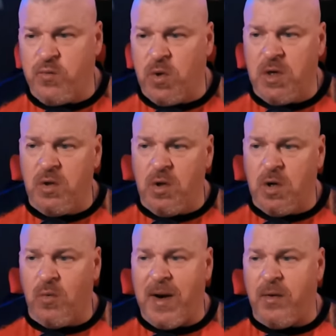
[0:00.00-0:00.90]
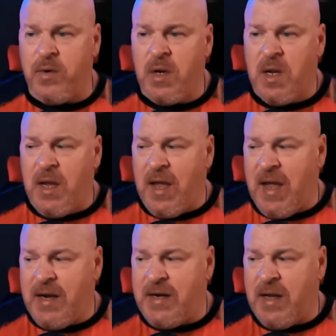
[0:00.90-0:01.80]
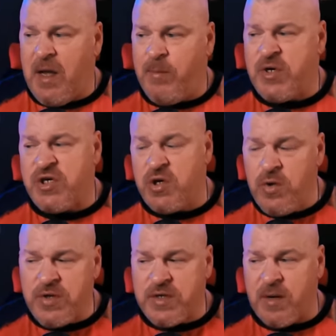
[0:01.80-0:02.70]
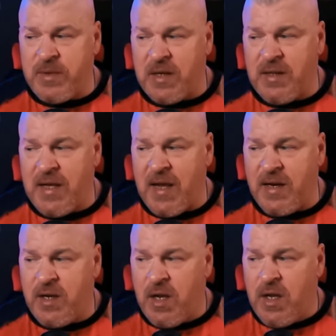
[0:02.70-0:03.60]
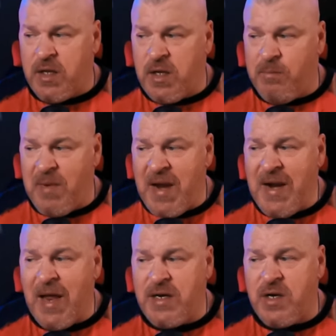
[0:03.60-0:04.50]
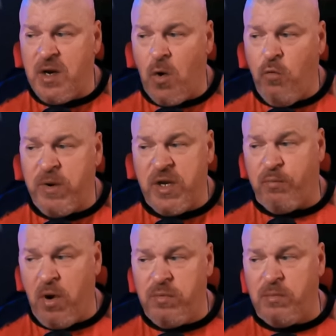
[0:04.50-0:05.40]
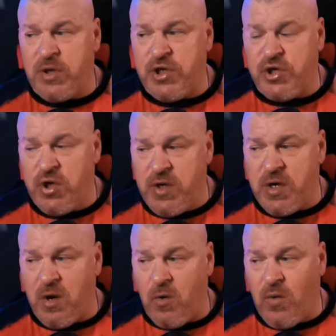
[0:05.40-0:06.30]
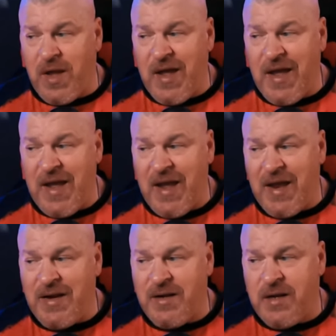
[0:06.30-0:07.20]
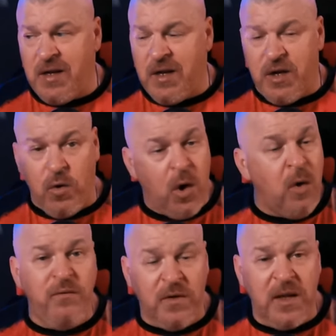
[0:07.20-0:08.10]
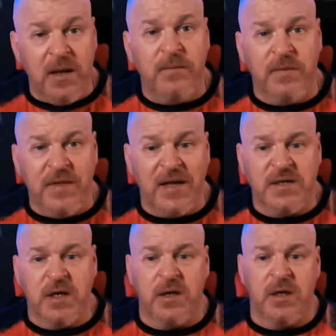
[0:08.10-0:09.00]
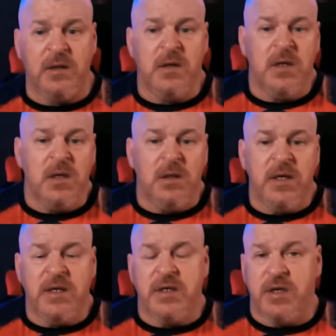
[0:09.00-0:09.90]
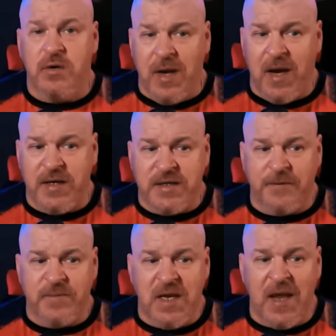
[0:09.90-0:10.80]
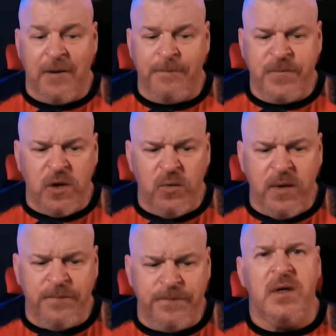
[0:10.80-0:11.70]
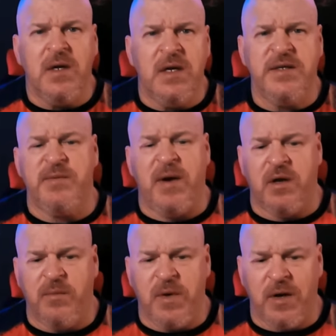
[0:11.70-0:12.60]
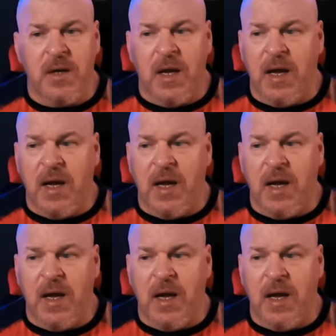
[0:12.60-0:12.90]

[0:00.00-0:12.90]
We're going to look around, and uh, I'm going to show you something that you may not know, but you probably should know. And you know, hopefully, that's going to lead to you guys saying, you know what, it is about community.